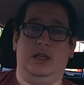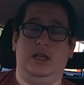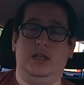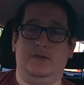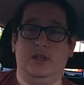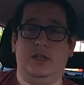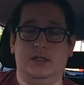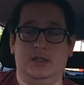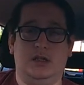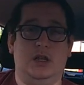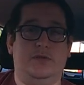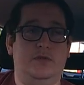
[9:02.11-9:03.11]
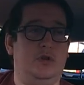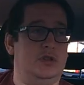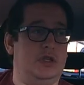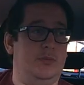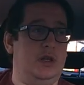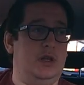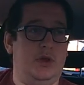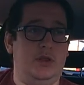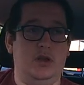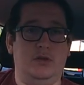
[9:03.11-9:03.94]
Even easier, if you've got somebody with